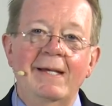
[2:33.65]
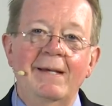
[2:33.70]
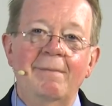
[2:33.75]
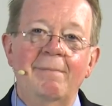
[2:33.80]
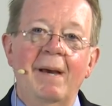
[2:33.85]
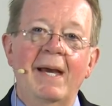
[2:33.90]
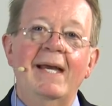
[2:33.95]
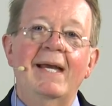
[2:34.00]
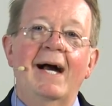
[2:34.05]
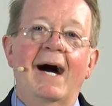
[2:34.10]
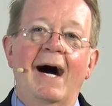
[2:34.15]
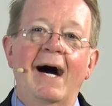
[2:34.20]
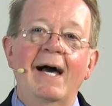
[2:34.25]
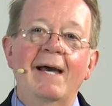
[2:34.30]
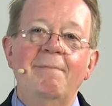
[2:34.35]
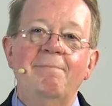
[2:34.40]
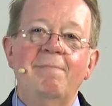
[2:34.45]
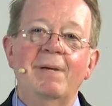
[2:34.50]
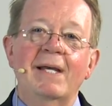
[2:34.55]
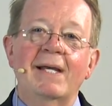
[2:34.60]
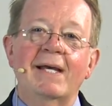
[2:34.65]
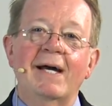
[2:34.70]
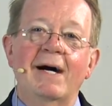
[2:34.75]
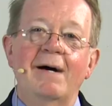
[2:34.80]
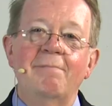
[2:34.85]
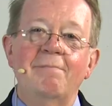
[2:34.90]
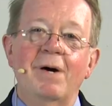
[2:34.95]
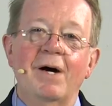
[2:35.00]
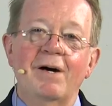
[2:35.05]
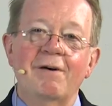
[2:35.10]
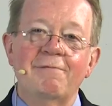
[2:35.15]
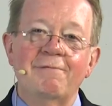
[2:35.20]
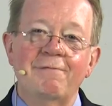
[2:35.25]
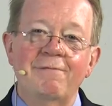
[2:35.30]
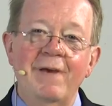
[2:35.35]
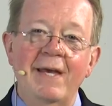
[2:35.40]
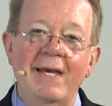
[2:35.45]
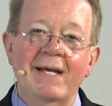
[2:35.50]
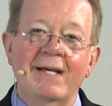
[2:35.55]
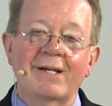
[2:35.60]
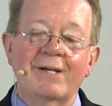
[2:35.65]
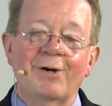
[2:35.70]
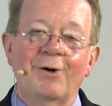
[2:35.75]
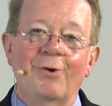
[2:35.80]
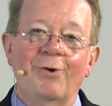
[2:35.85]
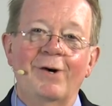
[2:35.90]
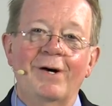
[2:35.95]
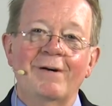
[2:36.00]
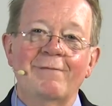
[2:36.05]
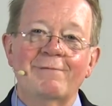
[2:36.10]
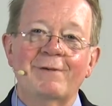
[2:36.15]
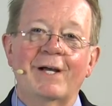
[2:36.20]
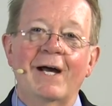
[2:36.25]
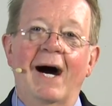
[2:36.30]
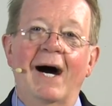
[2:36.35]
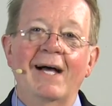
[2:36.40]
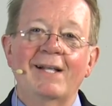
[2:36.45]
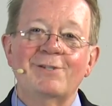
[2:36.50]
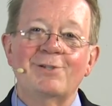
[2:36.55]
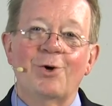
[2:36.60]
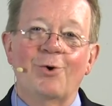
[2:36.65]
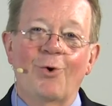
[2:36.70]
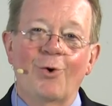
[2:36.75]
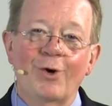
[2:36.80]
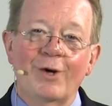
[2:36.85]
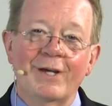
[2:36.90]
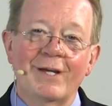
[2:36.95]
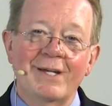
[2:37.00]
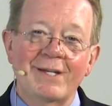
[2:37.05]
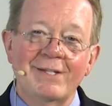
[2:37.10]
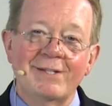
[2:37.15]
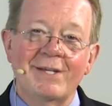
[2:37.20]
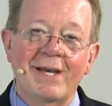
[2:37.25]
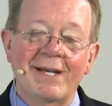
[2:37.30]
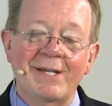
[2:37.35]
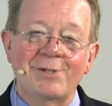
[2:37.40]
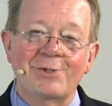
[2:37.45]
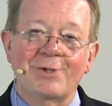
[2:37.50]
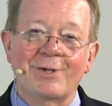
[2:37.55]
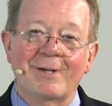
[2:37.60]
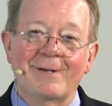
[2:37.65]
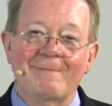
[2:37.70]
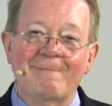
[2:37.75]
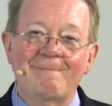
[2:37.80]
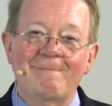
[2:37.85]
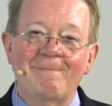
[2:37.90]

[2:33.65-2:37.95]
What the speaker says: May I become a vehicle of God's organization.